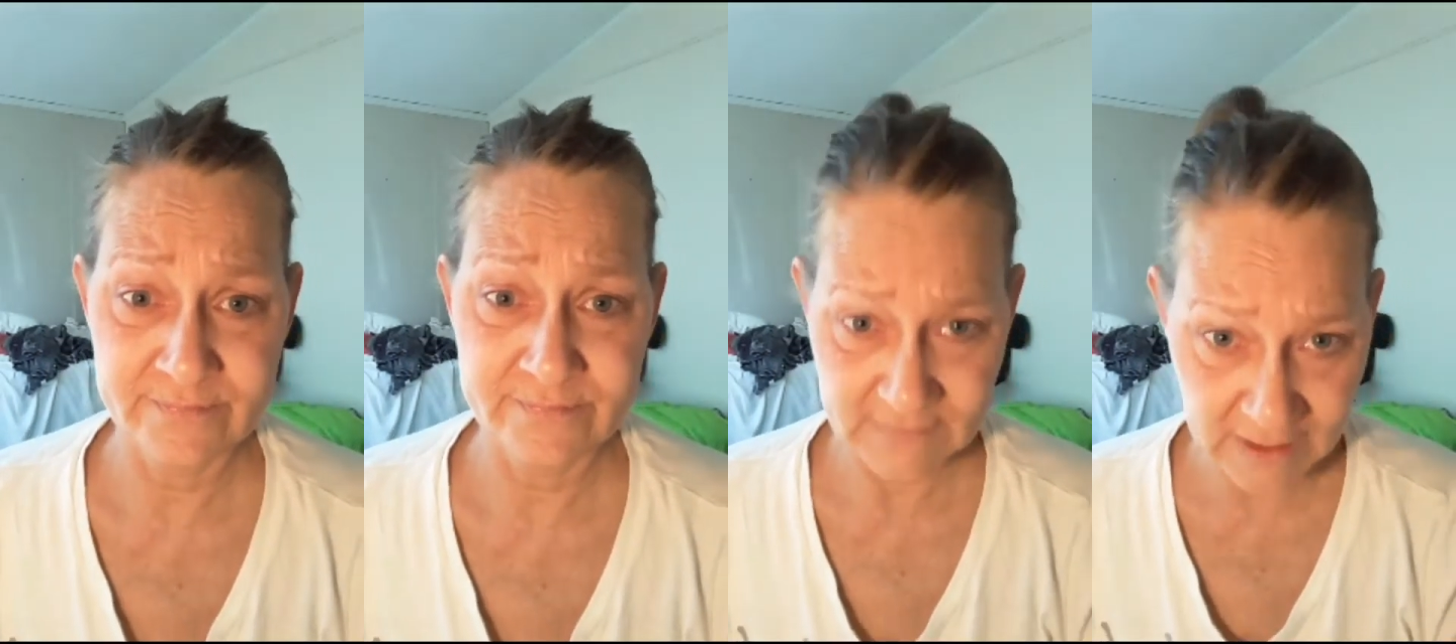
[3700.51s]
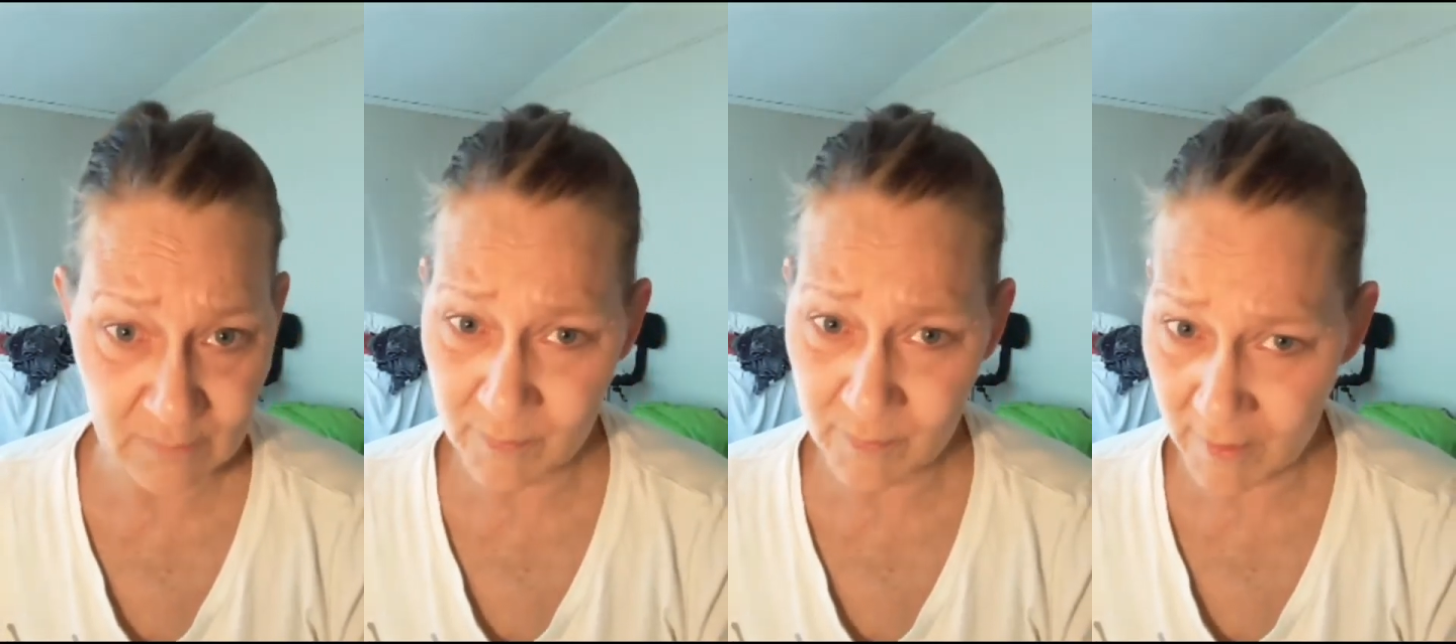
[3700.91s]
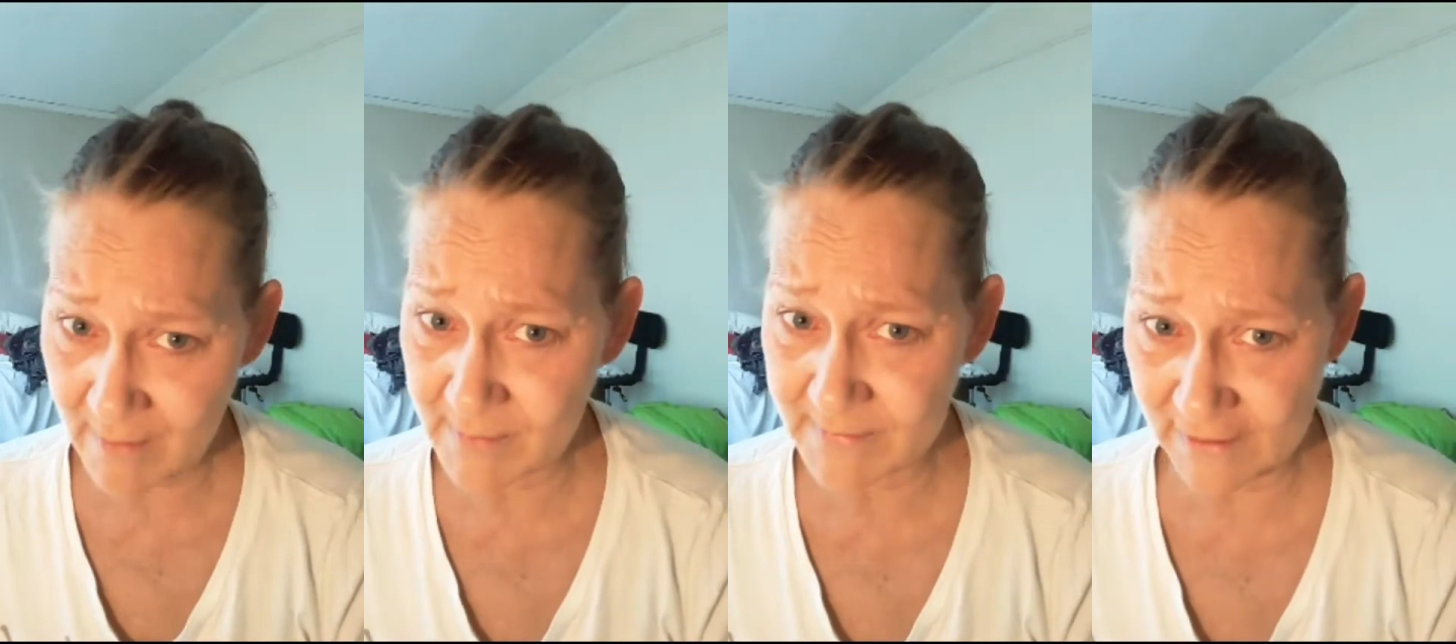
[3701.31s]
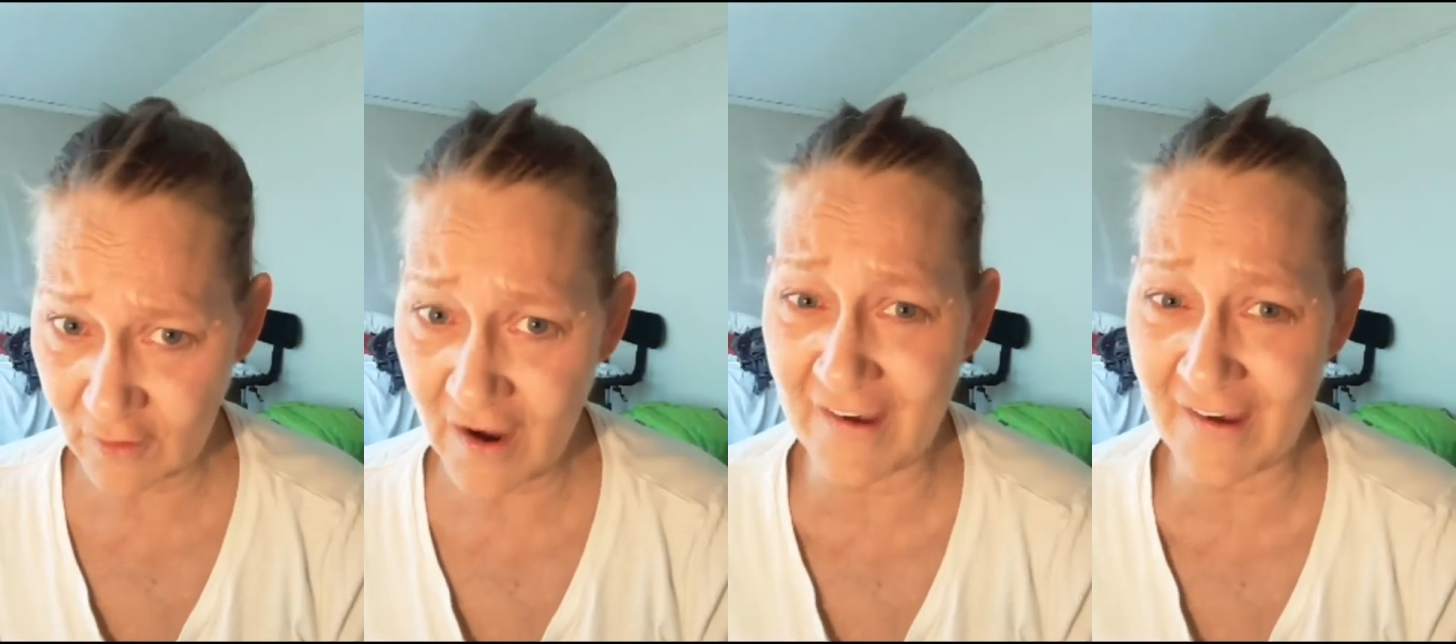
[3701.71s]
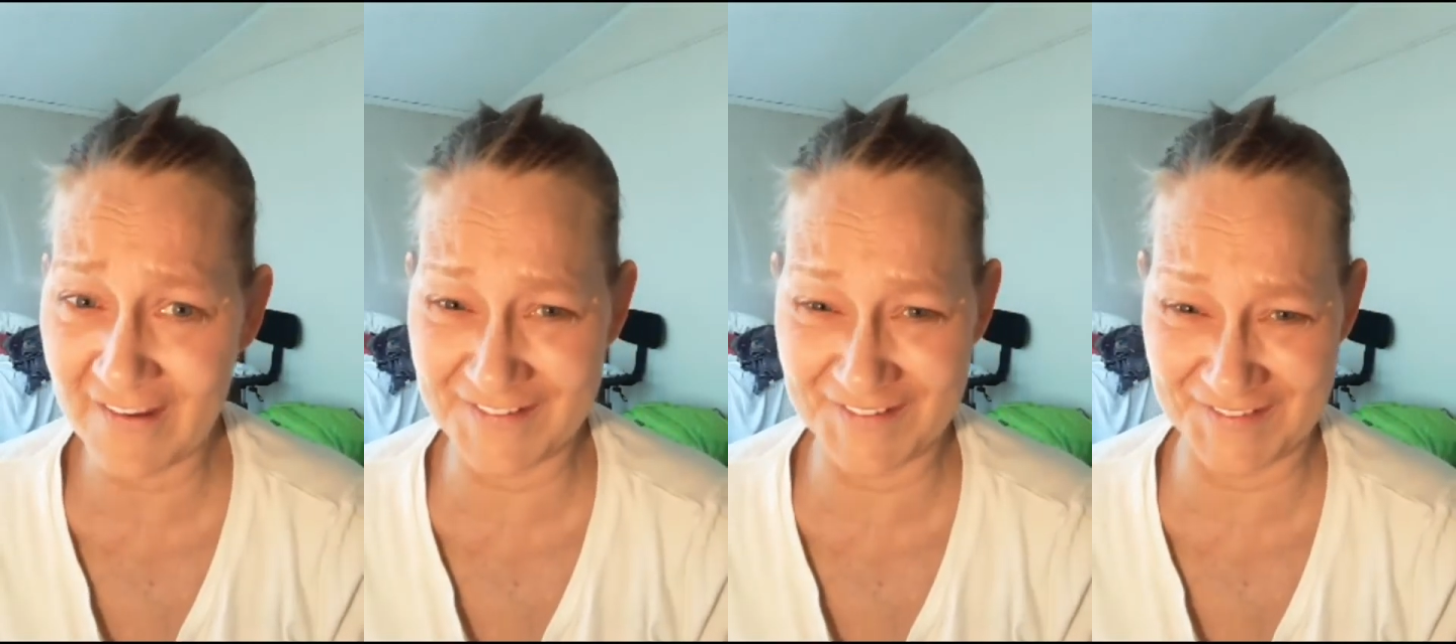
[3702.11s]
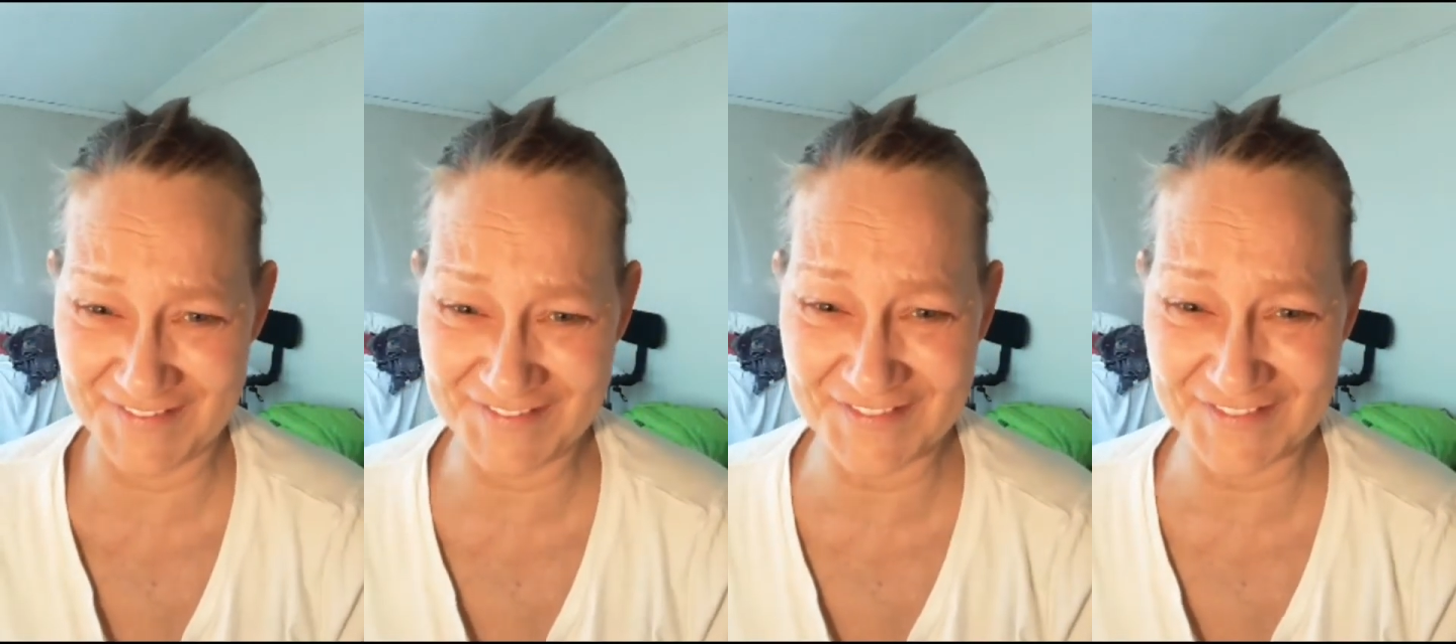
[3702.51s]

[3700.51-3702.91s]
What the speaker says: He will probably cry.